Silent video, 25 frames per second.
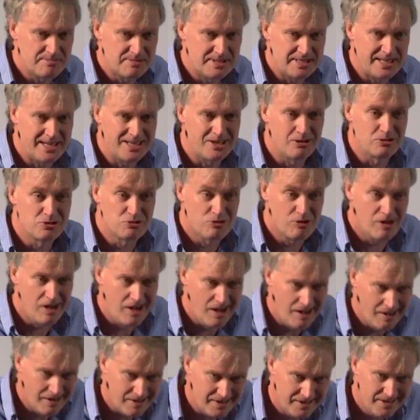When that goes
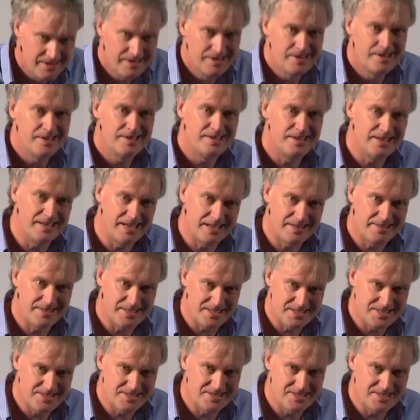wrong, you get
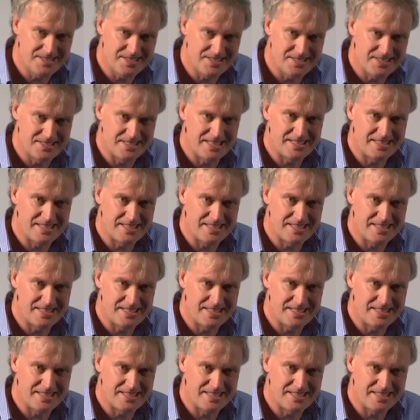these diseases.